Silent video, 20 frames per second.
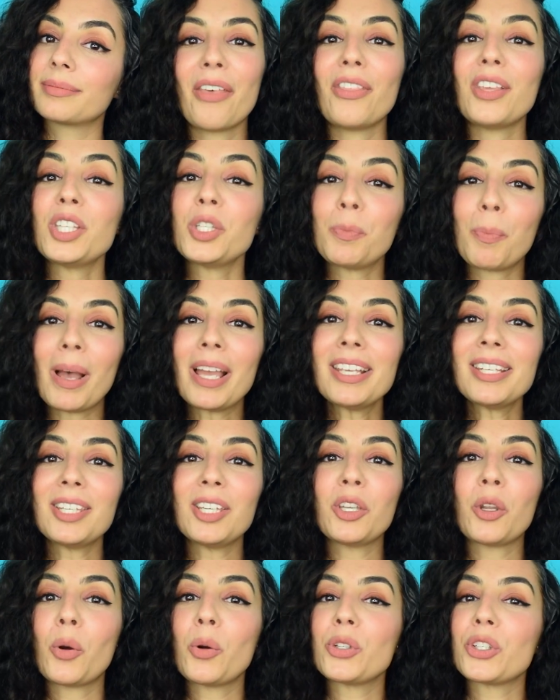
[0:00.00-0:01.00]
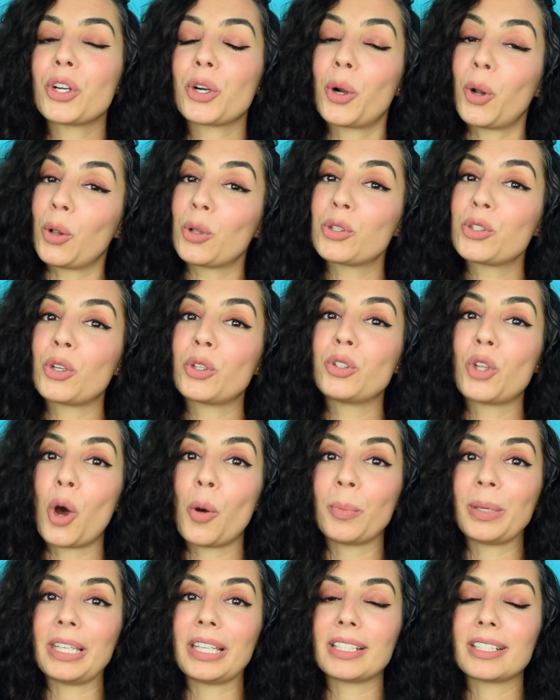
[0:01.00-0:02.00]
The spicy notes are also
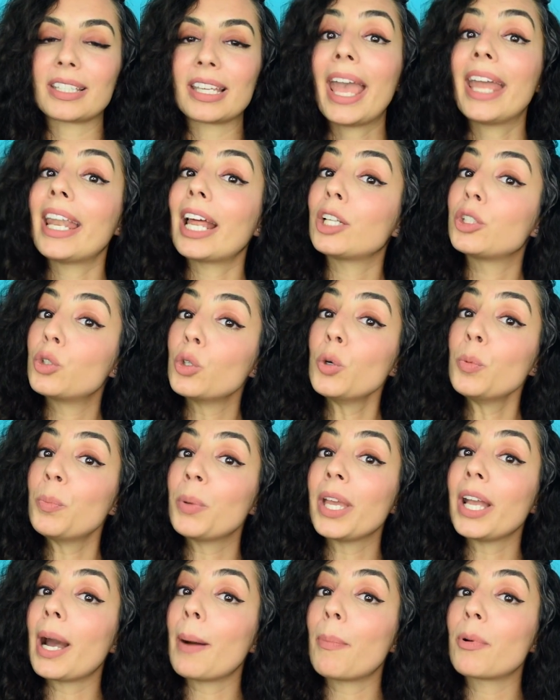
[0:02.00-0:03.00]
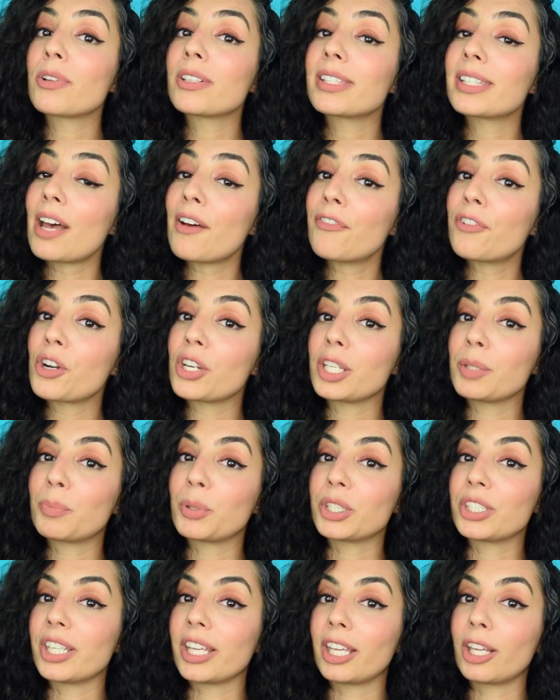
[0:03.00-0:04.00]
dominant, and I do pick up on saffron in
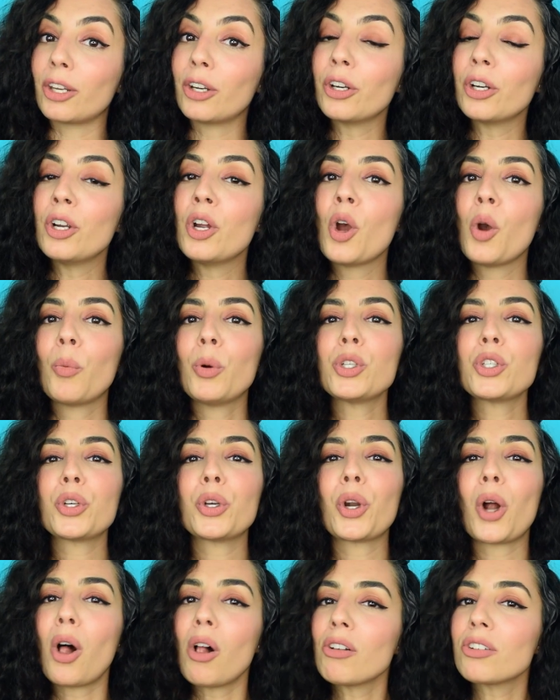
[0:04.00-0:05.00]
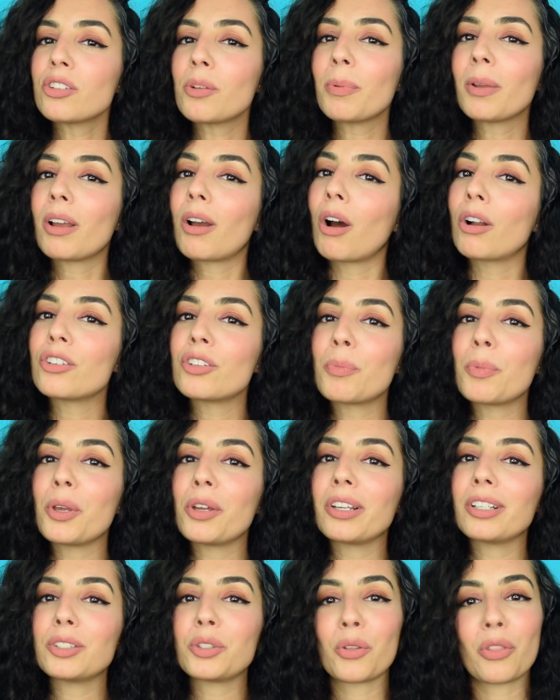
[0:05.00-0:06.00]
particular, which could also be
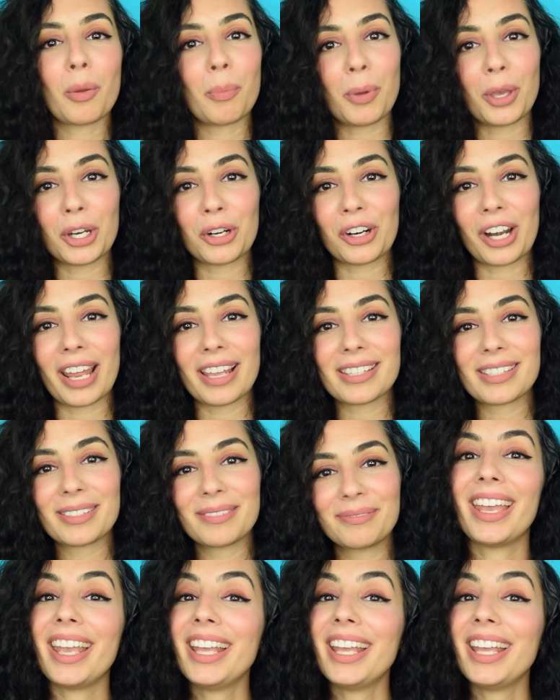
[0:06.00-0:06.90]
contributing to the bitterness.